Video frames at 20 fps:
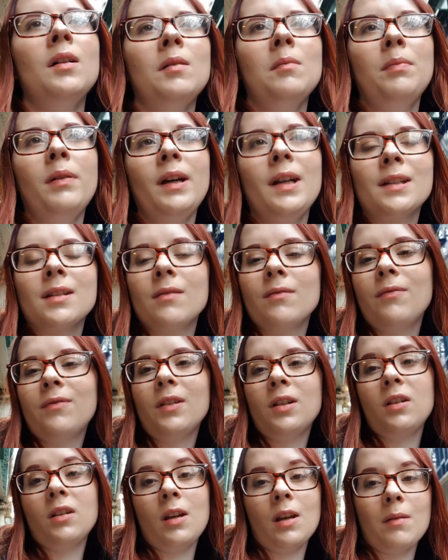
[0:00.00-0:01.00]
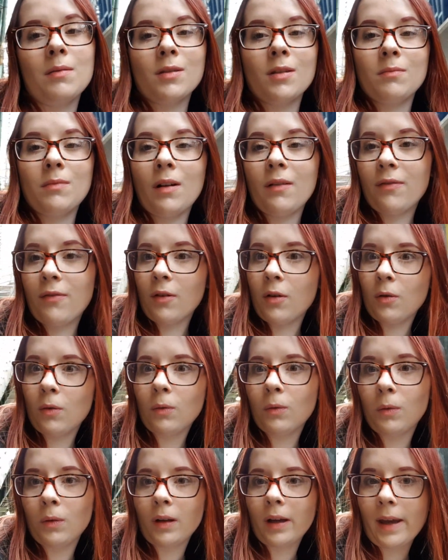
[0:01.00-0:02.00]
play some video games on my
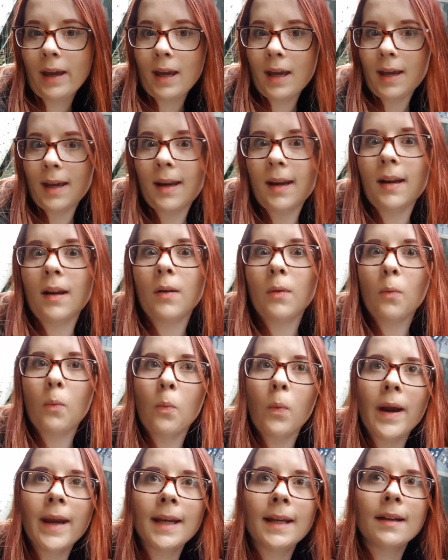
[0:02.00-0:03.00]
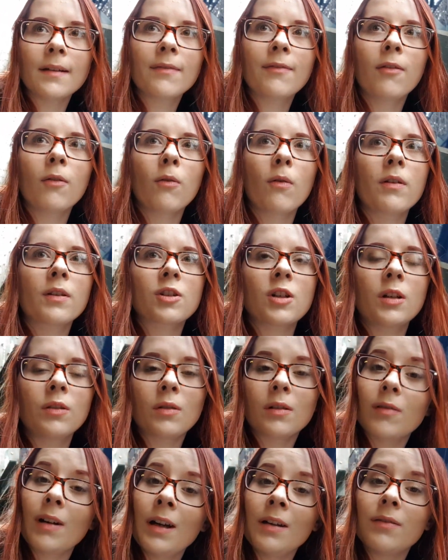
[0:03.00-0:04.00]
phone, and wait for the train
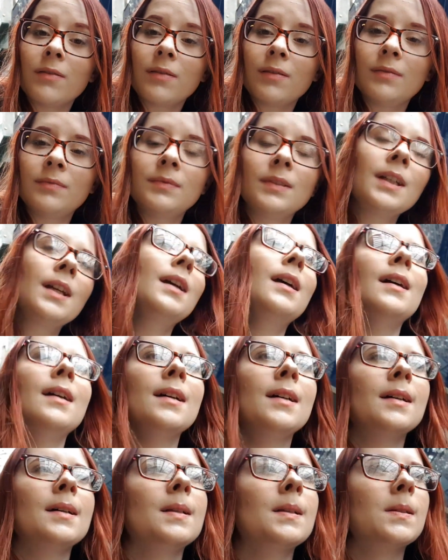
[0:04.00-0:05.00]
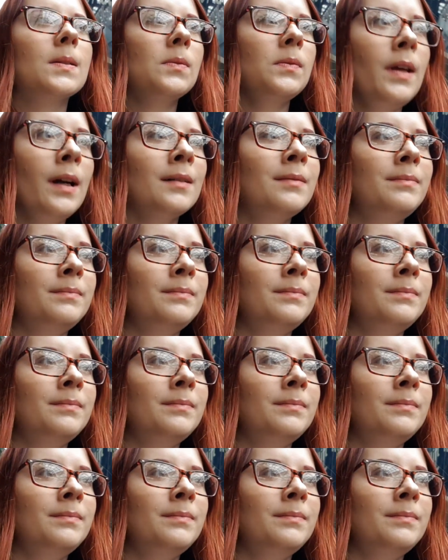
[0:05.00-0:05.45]
to arrive. So yeah,